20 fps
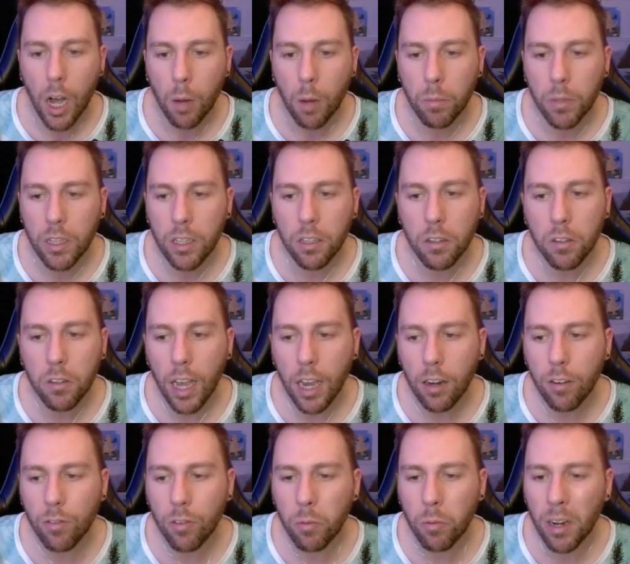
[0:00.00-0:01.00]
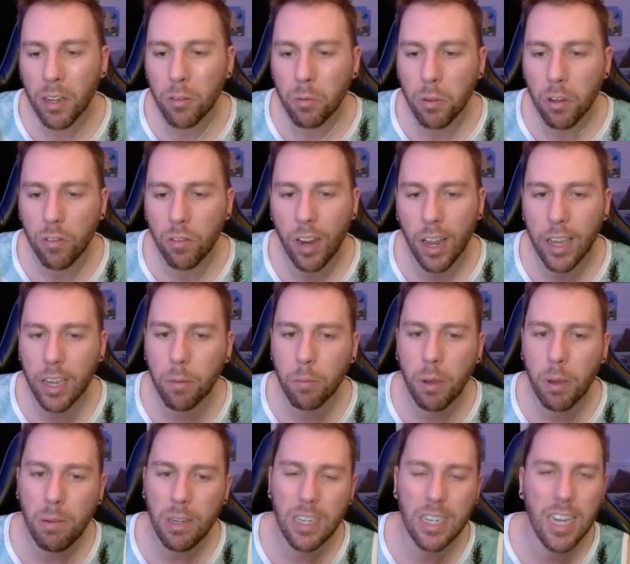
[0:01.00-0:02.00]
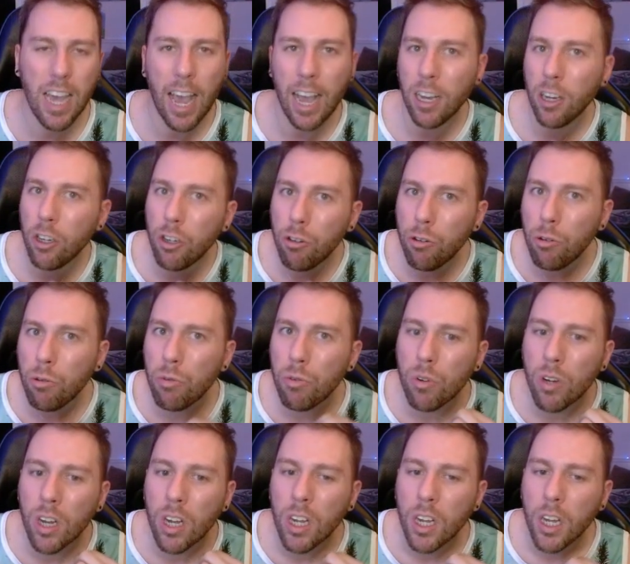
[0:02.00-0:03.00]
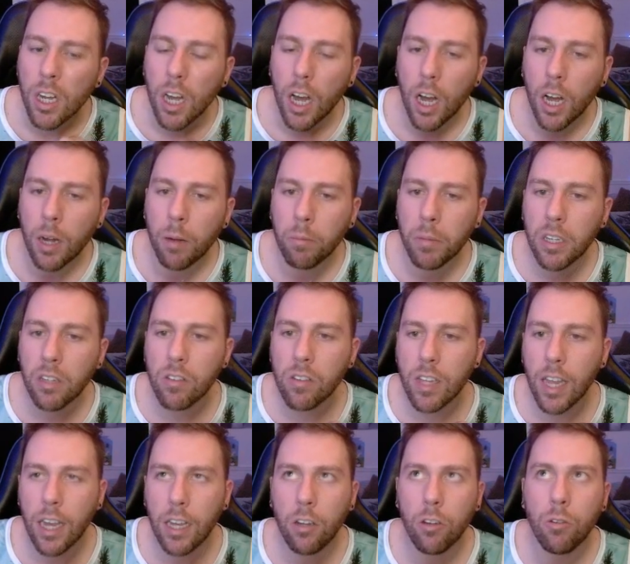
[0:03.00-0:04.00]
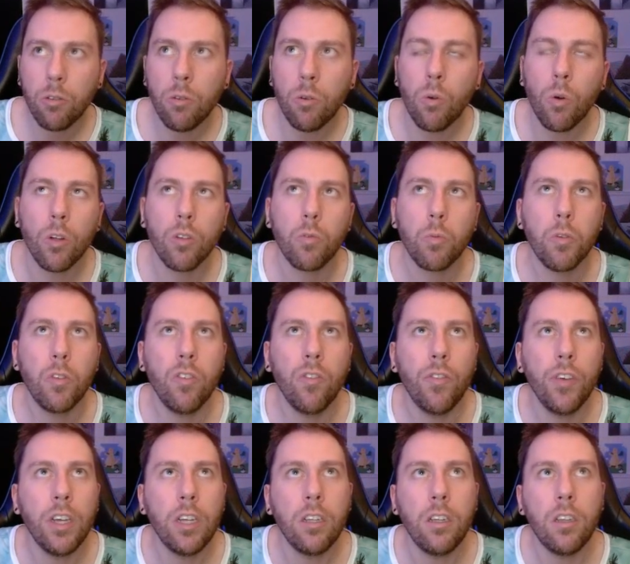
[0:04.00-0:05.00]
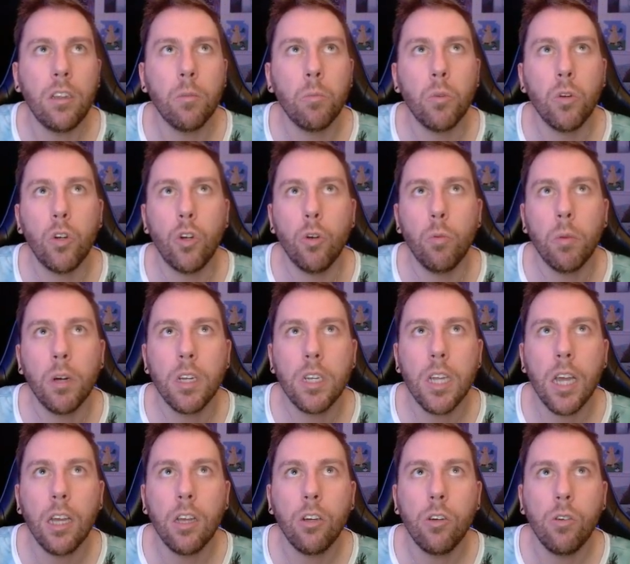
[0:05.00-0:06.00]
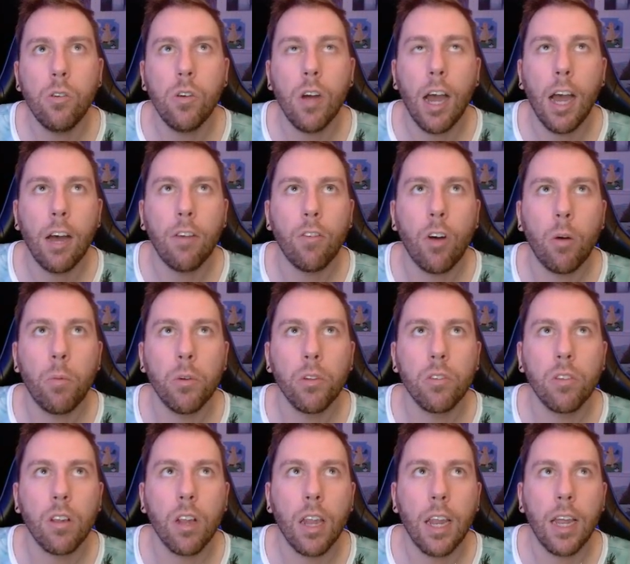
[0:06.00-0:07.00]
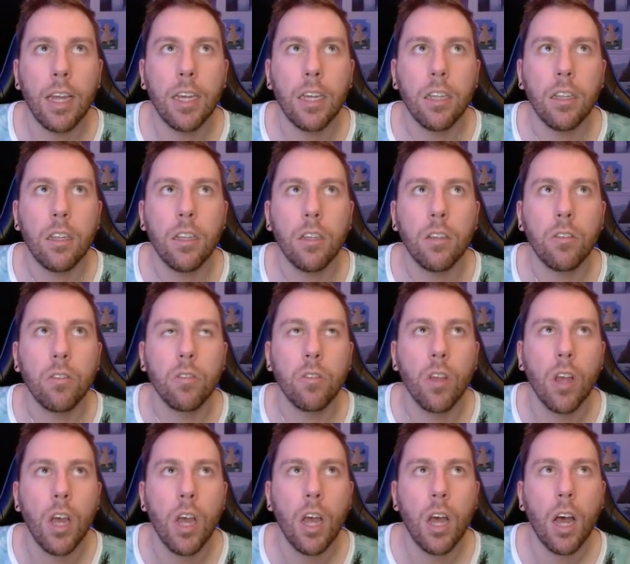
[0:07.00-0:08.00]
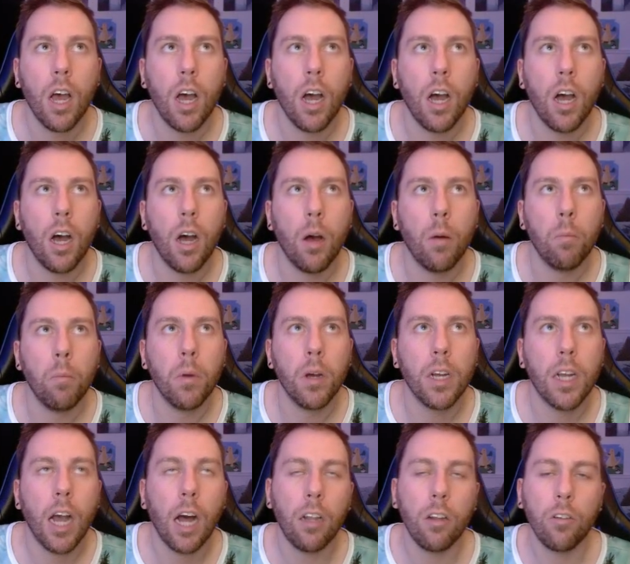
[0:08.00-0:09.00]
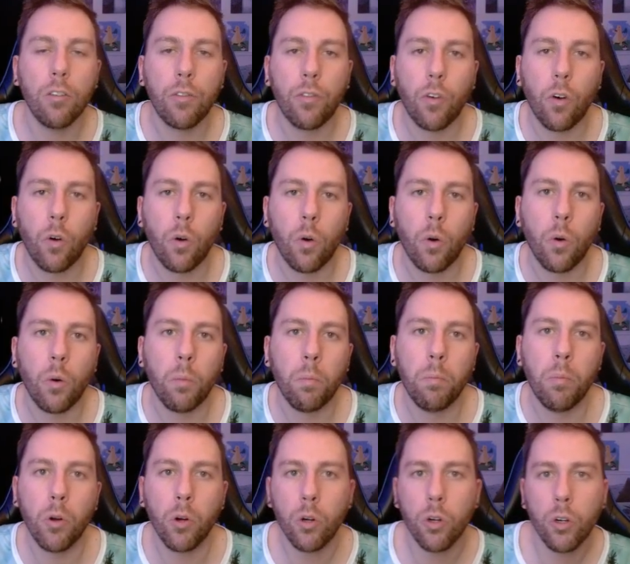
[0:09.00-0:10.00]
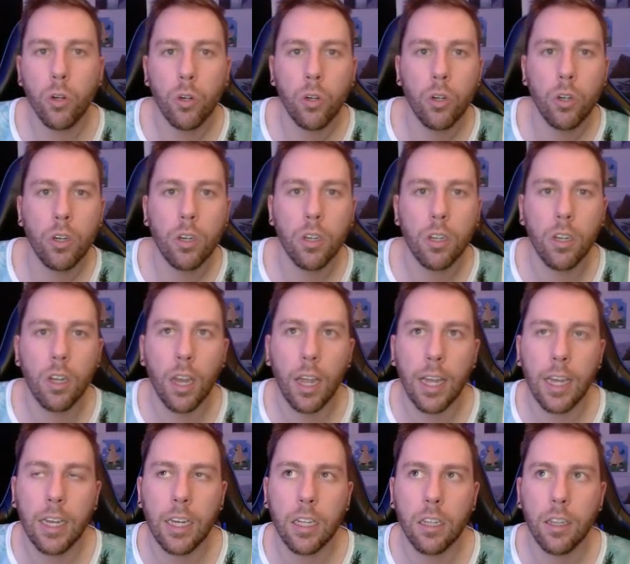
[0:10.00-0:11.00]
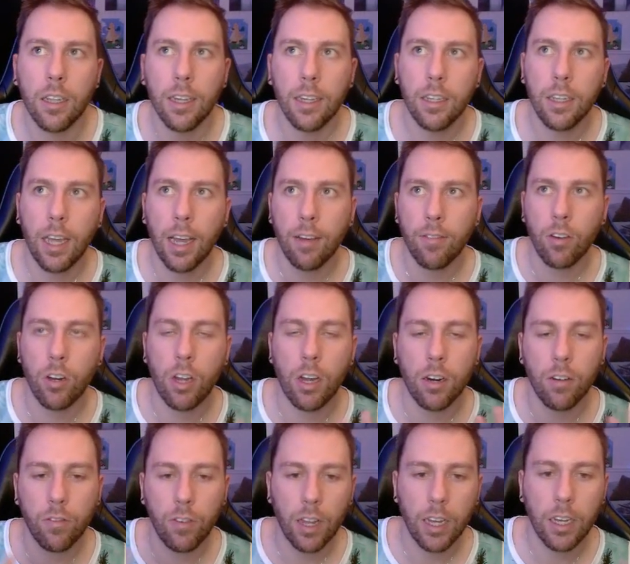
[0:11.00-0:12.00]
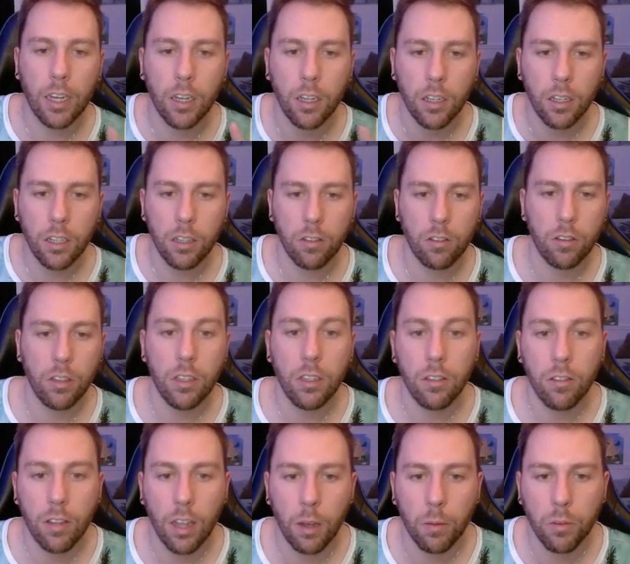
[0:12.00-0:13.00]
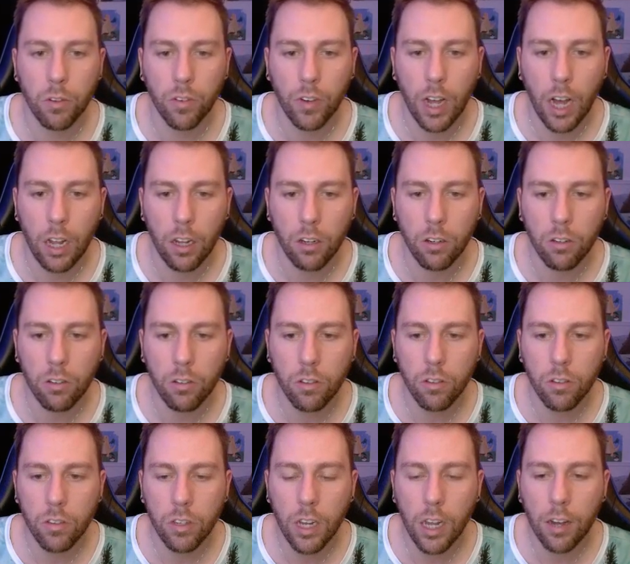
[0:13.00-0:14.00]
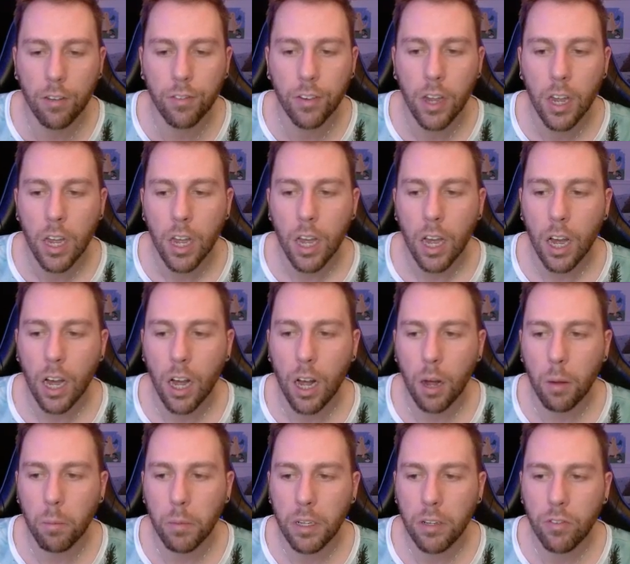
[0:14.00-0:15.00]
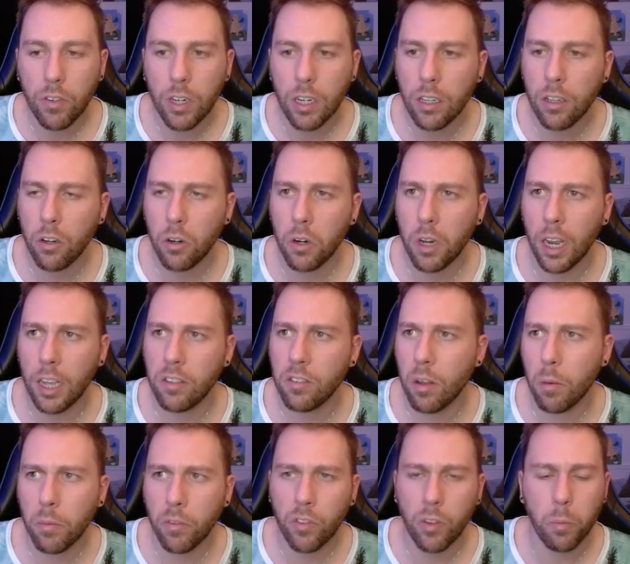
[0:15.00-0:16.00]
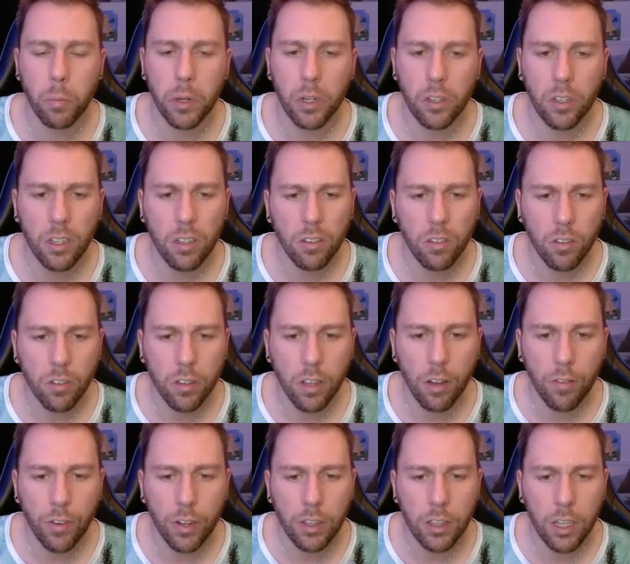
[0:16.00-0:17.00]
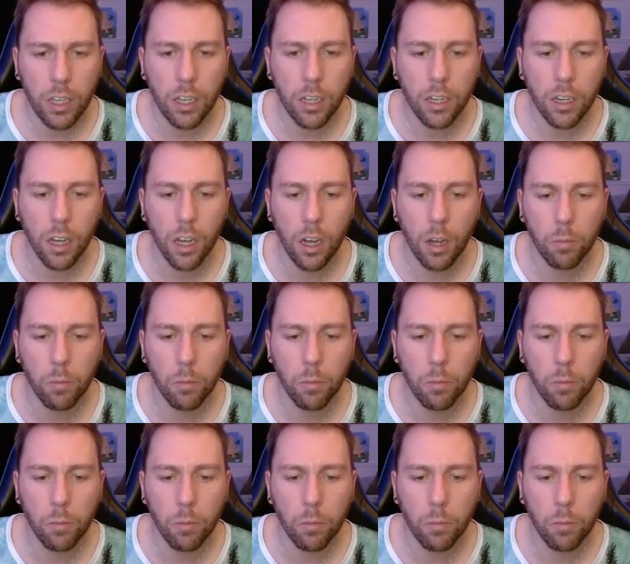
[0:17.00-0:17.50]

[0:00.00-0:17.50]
This kind of reminds me of like maybe Tengu, because Tengu, specifically the Muguma Tengu, have almost like this colorful bird, like they have a lot of like these types of colors and stuff, even in their like some of the buildings and stuff, I think.